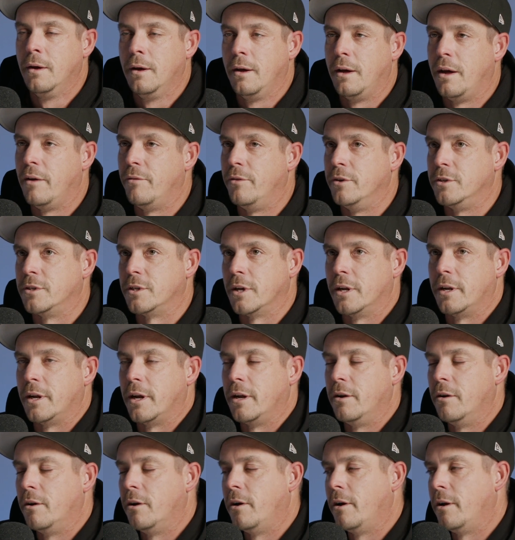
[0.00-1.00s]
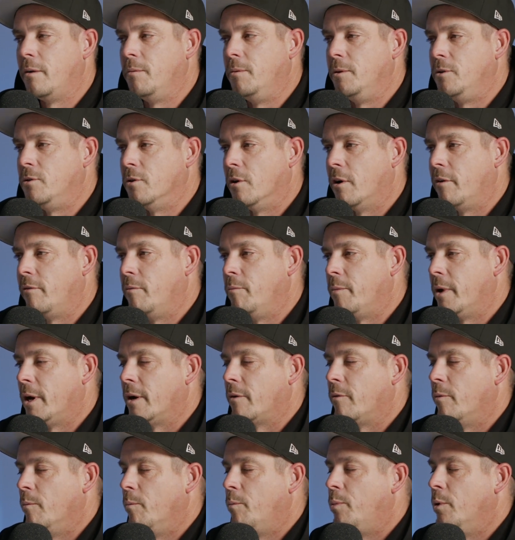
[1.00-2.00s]
every Sunday night, I'd be driving
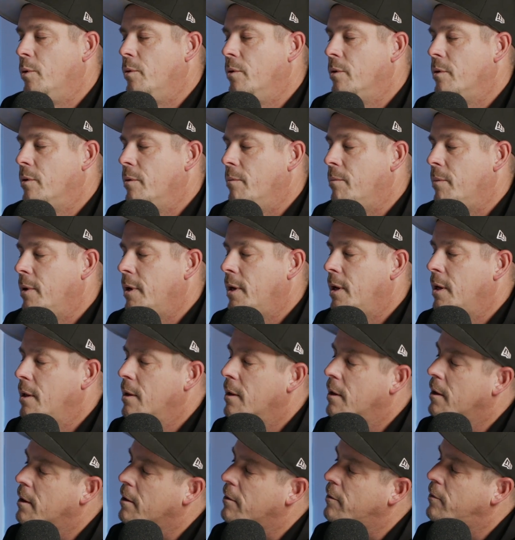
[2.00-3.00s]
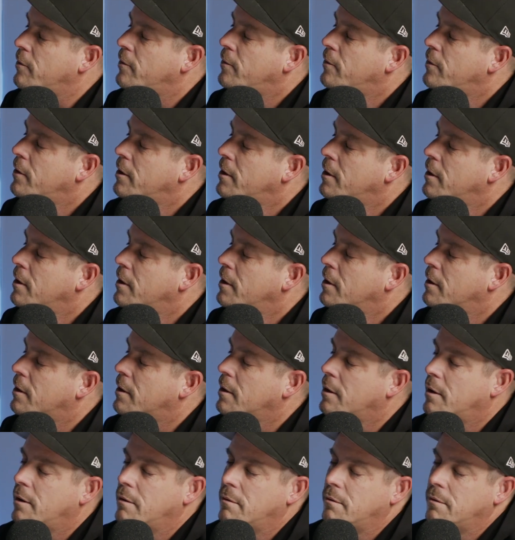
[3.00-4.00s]
back from Buller and be like, fuck,
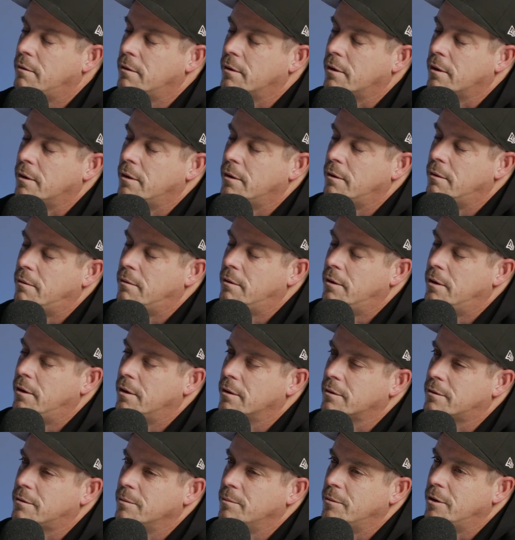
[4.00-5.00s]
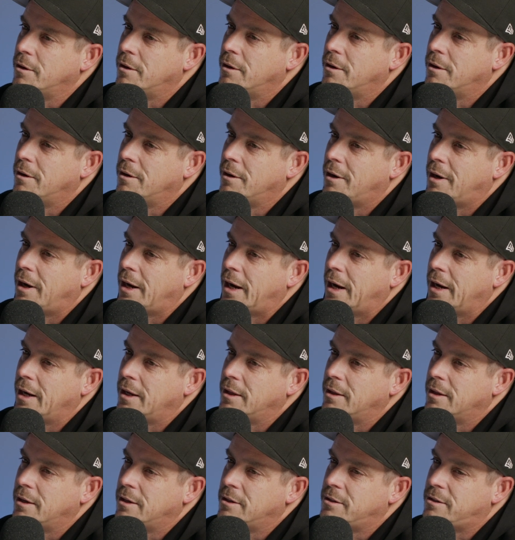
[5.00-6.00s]
I don't want to go to work tomorrow. I
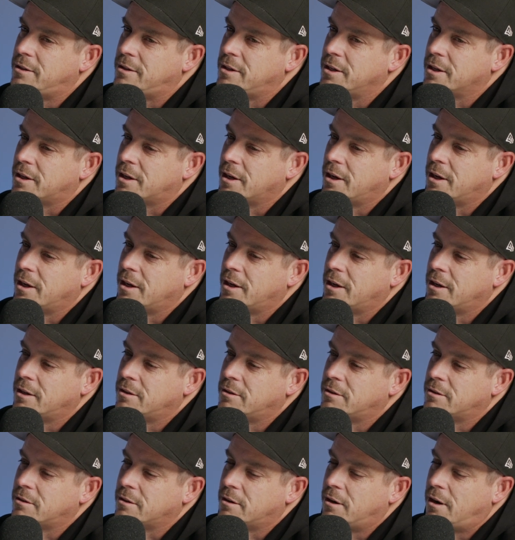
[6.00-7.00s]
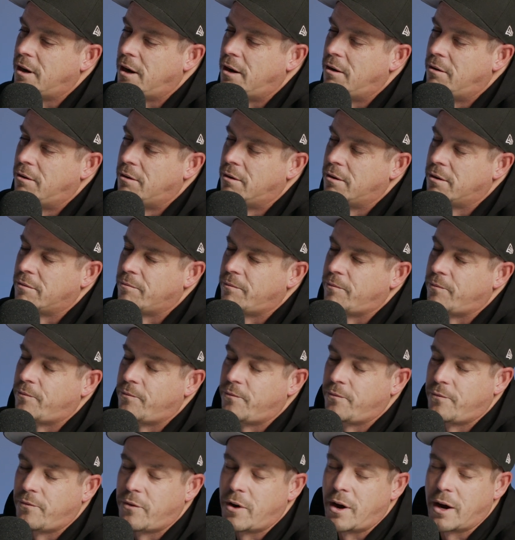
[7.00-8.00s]
hate these dickheads. I don't want to
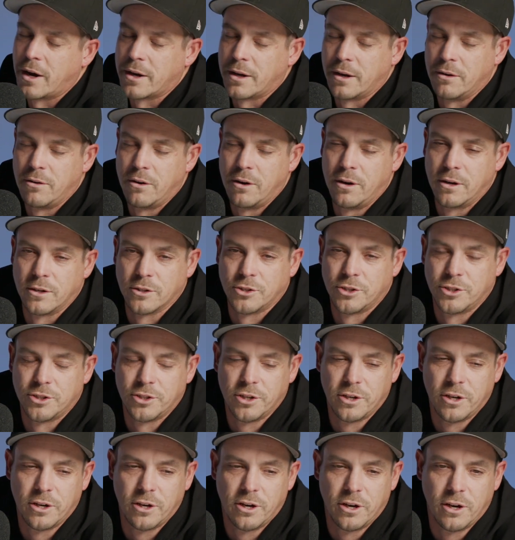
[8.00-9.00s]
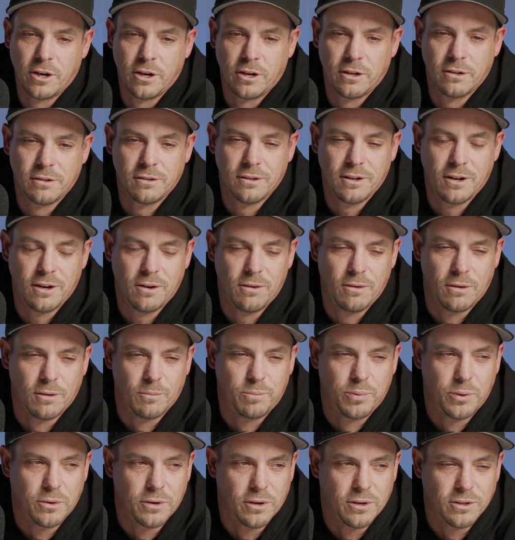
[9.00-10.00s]
fucking iron a shirt. I
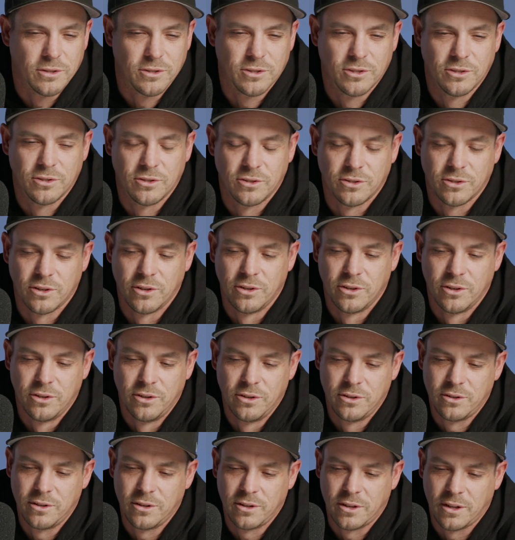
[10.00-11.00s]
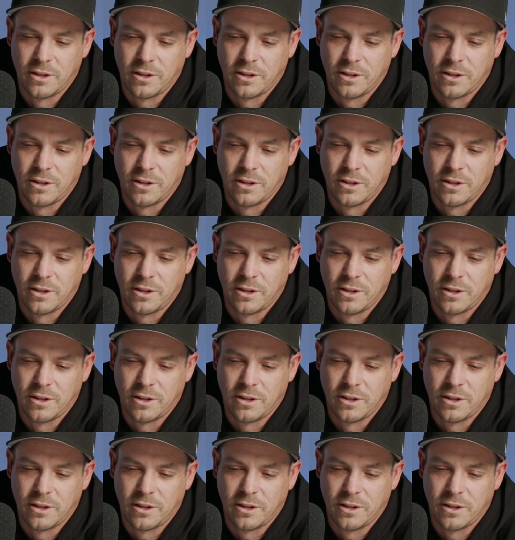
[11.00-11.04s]
want to put on a suit.